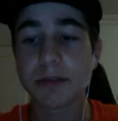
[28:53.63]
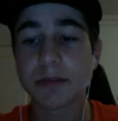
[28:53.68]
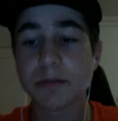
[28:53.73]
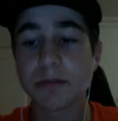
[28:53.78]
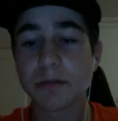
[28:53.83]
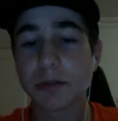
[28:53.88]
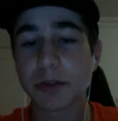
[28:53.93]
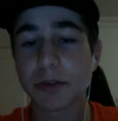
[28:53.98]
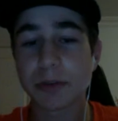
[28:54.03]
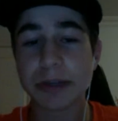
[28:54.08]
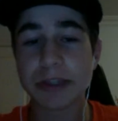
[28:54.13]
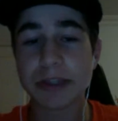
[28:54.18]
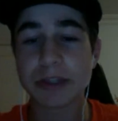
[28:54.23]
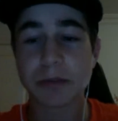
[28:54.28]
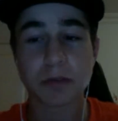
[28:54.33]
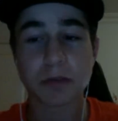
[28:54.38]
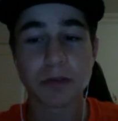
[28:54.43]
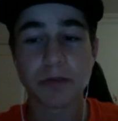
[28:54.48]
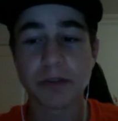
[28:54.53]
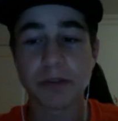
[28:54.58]
really
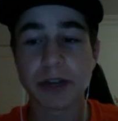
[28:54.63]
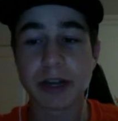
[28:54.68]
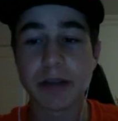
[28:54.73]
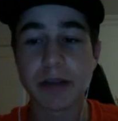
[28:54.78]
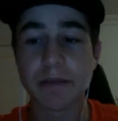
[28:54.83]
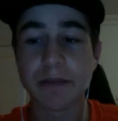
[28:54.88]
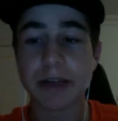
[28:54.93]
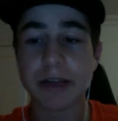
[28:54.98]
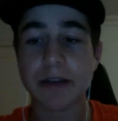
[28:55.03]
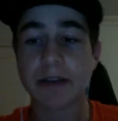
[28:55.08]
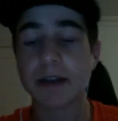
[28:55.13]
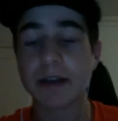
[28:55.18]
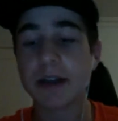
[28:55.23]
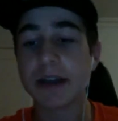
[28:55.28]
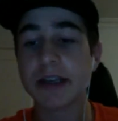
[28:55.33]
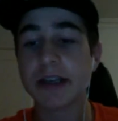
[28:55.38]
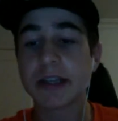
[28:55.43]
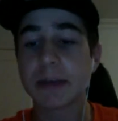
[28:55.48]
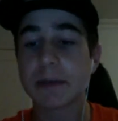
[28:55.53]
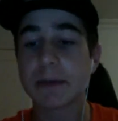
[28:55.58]
reasonable for him.
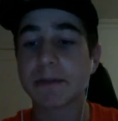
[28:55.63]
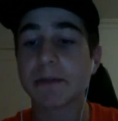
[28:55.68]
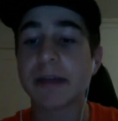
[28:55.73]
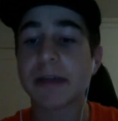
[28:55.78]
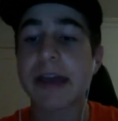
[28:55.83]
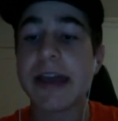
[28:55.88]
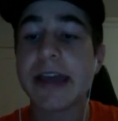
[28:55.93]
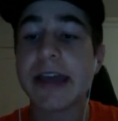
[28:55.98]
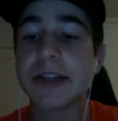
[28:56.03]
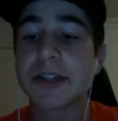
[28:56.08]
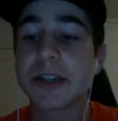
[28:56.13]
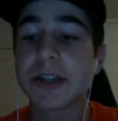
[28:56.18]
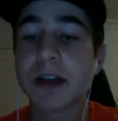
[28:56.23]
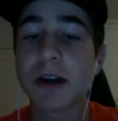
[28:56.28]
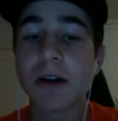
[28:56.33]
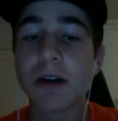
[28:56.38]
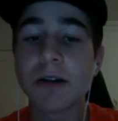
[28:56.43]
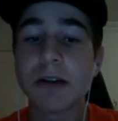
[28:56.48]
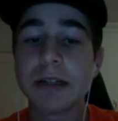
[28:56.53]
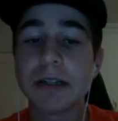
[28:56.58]
He's coming from the
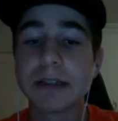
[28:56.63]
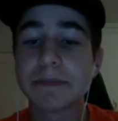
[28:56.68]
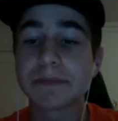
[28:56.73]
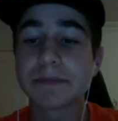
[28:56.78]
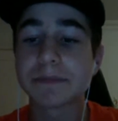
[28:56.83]
AHL,